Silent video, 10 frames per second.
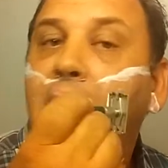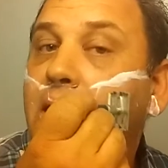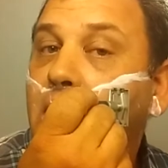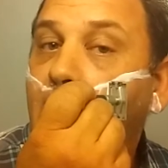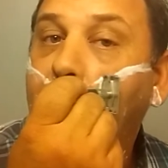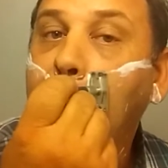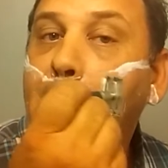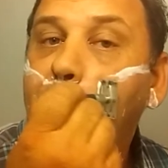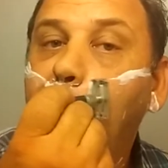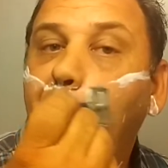and like
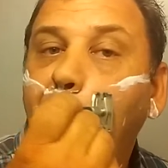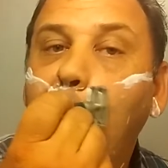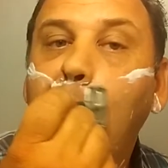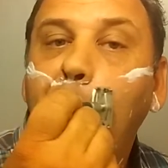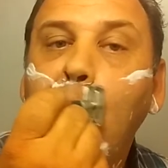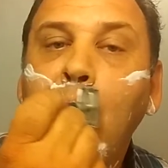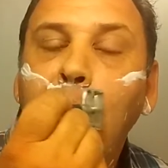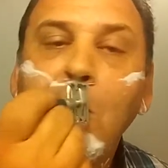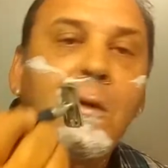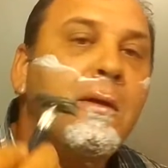it,
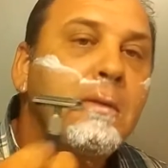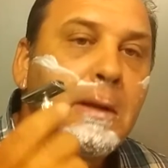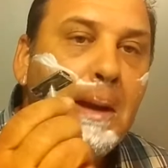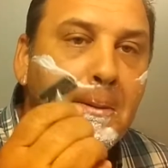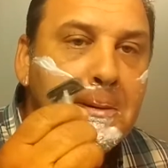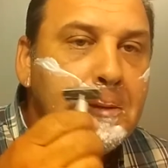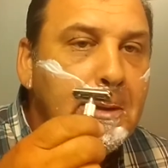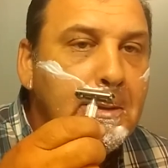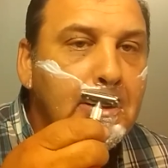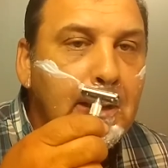then I would
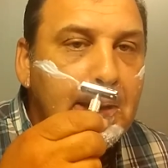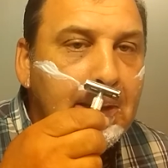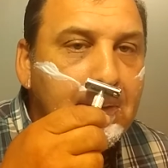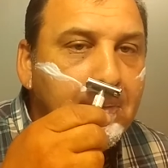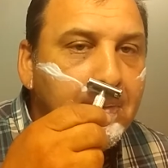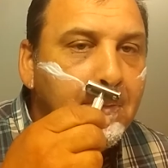say you'll like it.